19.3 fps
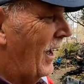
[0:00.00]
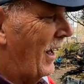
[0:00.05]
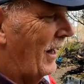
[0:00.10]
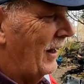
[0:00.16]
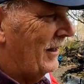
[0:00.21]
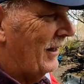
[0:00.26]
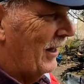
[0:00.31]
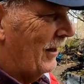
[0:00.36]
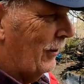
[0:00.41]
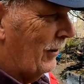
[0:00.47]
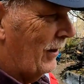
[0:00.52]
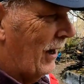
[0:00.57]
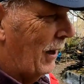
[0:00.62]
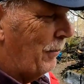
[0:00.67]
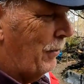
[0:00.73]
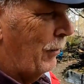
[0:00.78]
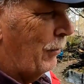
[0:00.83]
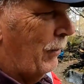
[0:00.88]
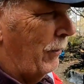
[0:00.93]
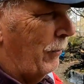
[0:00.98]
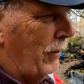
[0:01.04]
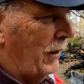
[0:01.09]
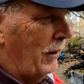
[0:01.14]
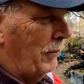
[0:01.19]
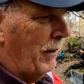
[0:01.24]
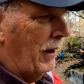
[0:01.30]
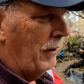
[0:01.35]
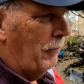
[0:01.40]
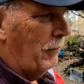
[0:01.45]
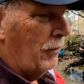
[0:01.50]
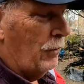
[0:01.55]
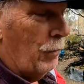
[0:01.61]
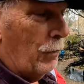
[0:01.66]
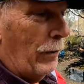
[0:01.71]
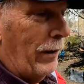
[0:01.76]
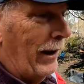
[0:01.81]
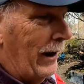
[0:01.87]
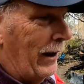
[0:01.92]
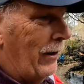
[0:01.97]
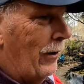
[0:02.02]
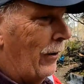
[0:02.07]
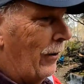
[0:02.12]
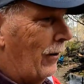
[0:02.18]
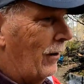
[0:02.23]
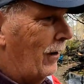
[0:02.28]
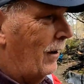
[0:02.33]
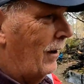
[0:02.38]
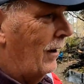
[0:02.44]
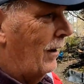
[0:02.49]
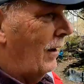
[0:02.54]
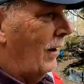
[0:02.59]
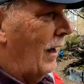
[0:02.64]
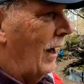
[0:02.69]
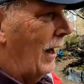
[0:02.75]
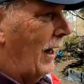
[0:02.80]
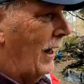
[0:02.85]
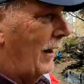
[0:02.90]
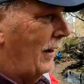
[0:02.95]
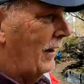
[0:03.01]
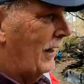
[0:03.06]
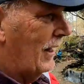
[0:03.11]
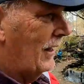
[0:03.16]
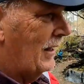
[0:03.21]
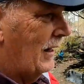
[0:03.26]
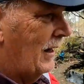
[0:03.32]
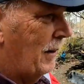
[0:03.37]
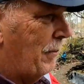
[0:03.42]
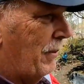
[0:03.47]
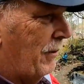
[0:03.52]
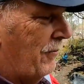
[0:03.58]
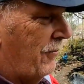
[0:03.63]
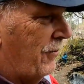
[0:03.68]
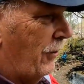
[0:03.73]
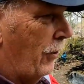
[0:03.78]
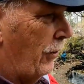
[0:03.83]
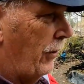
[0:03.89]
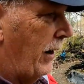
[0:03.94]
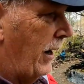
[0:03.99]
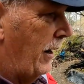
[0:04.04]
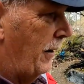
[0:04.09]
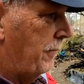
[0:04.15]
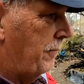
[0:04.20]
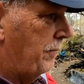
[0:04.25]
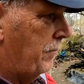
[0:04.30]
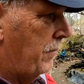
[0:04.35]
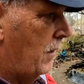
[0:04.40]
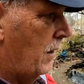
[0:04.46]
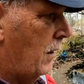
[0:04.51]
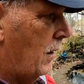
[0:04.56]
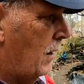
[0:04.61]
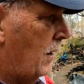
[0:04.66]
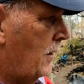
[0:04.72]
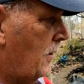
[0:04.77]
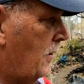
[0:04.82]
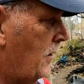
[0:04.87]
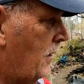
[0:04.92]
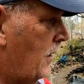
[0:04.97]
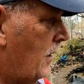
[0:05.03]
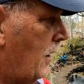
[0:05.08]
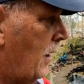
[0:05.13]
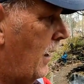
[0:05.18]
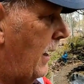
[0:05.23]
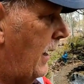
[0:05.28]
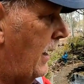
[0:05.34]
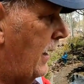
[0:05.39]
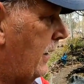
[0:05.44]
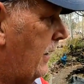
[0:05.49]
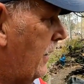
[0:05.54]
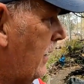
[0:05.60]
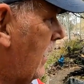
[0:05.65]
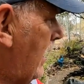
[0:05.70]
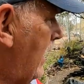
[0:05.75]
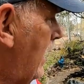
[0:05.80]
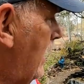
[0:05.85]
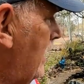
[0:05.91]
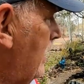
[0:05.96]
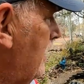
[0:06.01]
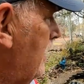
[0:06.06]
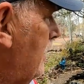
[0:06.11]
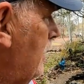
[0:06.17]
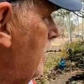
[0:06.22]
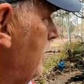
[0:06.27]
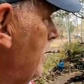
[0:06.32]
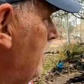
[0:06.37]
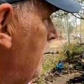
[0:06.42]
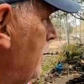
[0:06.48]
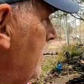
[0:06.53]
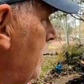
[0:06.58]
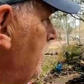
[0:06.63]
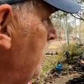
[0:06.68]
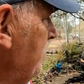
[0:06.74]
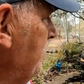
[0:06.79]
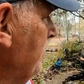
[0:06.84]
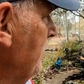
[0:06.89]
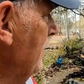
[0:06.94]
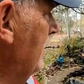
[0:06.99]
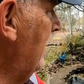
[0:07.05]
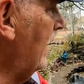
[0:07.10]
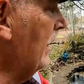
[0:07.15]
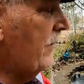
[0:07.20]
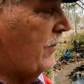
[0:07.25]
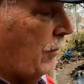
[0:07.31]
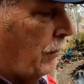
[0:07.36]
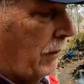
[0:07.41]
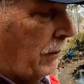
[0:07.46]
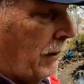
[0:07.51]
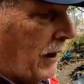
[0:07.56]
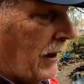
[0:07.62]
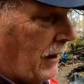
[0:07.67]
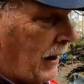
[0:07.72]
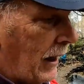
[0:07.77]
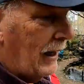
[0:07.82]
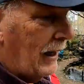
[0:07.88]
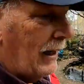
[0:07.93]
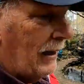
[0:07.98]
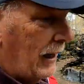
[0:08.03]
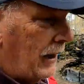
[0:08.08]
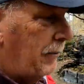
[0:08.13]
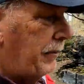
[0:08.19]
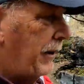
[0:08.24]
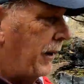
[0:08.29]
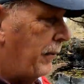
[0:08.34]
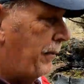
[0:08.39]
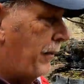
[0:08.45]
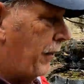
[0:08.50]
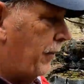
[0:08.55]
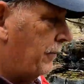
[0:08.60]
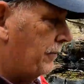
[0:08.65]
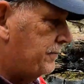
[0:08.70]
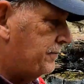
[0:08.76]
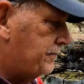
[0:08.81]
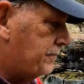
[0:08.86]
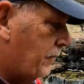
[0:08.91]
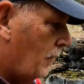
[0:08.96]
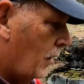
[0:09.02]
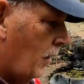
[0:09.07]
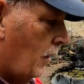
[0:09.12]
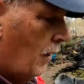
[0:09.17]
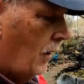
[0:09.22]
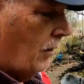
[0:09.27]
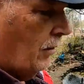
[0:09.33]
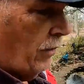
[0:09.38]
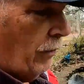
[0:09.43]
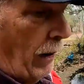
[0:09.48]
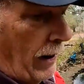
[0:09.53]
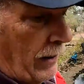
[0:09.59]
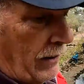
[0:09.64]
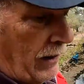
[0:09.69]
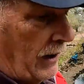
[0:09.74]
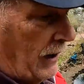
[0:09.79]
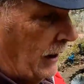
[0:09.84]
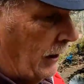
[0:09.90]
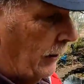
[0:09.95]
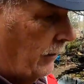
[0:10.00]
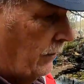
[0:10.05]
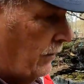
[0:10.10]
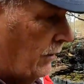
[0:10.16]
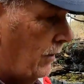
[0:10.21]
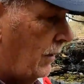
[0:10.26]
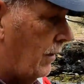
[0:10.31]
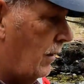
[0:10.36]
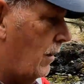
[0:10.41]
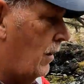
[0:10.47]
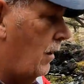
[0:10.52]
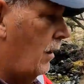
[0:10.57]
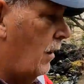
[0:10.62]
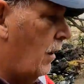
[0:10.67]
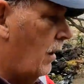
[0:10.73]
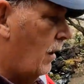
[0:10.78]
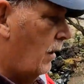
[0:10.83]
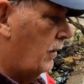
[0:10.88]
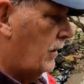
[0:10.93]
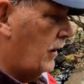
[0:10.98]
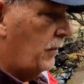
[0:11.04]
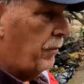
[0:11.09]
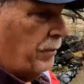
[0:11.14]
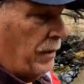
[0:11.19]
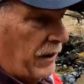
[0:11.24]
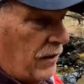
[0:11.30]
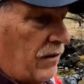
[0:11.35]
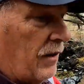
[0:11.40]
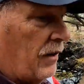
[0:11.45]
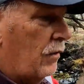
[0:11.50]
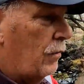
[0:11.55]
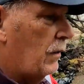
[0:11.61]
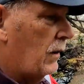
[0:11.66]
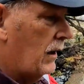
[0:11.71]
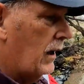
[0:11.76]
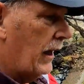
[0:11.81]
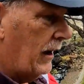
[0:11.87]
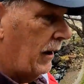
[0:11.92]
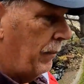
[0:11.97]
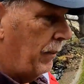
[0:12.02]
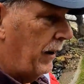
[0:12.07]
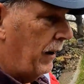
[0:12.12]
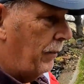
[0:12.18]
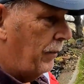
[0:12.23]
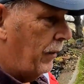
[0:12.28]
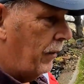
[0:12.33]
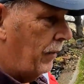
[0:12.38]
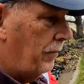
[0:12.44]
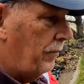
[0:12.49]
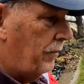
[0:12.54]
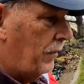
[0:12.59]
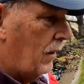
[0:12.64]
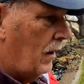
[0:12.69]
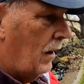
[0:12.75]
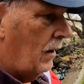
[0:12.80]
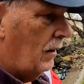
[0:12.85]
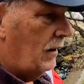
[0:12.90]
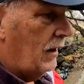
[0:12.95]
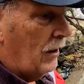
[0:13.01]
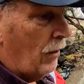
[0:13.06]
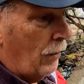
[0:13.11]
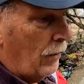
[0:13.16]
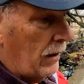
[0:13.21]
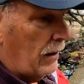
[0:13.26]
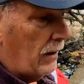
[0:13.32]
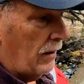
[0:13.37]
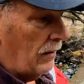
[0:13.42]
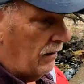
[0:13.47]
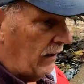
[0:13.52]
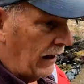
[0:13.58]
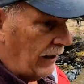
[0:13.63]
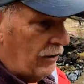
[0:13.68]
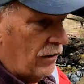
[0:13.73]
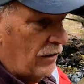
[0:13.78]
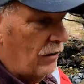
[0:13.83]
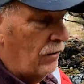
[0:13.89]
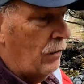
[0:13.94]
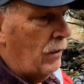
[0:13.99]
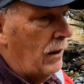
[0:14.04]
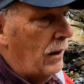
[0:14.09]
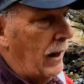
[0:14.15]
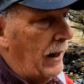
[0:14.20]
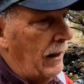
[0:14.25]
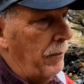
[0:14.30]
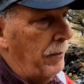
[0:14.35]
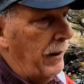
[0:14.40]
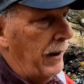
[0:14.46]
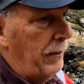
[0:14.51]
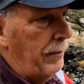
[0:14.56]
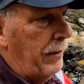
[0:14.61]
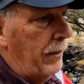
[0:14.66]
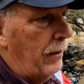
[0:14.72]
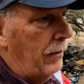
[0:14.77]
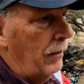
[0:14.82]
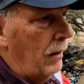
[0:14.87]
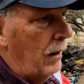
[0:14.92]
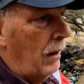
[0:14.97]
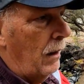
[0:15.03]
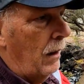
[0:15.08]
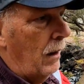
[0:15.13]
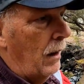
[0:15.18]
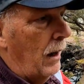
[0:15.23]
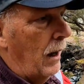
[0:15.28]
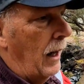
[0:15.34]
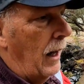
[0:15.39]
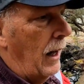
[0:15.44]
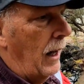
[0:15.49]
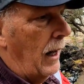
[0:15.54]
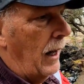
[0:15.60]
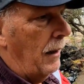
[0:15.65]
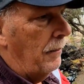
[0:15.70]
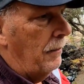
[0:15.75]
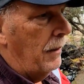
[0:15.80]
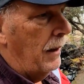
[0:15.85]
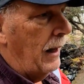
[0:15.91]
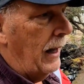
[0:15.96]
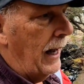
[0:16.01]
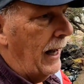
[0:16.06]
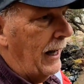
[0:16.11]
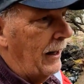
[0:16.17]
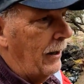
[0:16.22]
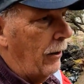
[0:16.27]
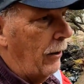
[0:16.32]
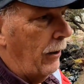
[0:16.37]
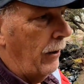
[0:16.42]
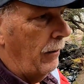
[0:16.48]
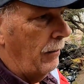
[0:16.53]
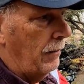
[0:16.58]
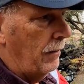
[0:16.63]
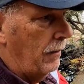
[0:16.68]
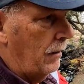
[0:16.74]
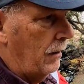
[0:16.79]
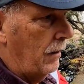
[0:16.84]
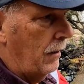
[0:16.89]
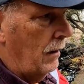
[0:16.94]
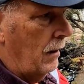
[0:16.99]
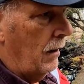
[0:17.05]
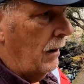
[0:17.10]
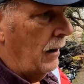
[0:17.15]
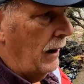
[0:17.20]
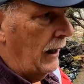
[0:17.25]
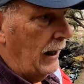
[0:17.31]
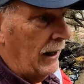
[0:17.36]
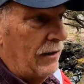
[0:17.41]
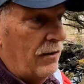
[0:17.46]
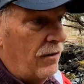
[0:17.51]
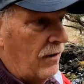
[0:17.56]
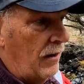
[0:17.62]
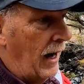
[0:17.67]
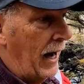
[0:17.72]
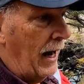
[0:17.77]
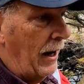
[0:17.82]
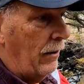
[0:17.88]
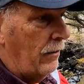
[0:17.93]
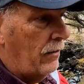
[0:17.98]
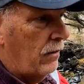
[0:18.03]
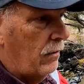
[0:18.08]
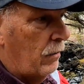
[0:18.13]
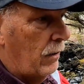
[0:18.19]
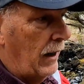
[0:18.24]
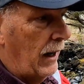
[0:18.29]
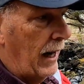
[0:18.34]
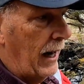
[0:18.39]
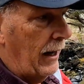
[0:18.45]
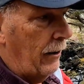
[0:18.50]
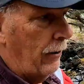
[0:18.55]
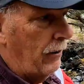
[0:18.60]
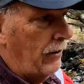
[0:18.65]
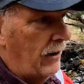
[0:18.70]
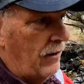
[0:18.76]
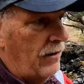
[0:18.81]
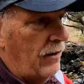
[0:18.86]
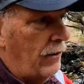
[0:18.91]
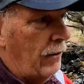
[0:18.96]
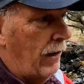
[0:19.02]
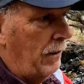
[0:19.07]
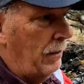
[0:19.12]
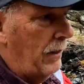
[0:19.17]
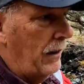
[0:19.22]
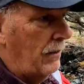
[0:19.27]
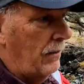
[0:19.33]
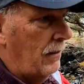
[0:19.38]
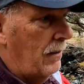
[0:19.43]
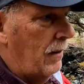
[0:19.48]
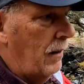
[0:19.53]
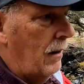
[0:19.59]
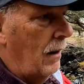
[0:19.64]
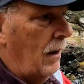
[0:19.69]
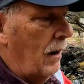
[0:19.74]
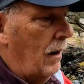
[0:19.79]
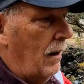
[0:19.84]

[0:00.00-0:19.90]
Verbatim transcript: Uh, the other couple we really met was really cool. they ended up in Florida. And yeah, so we lot of neat people throughout the years, did business with a lot of people, did organizations with a lot of people, um, had our ins and outs, we had our disagreements.